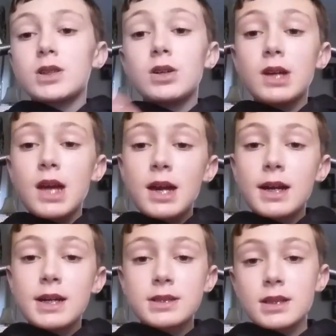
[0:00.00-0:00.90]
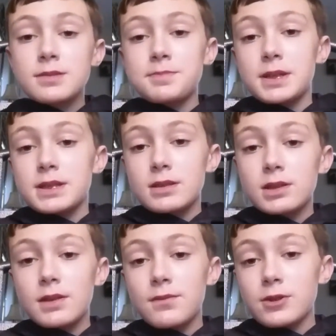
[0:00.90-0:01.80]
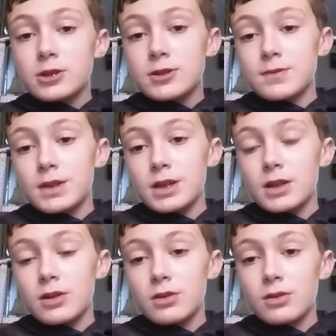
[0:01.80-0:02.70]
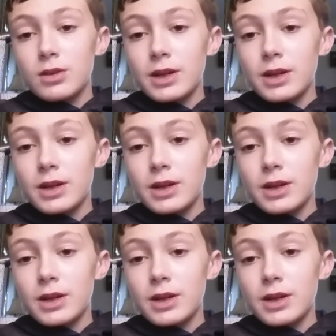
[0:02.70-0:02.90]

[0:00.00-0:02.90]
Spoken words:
So yeah, guys, that's basically it for this video.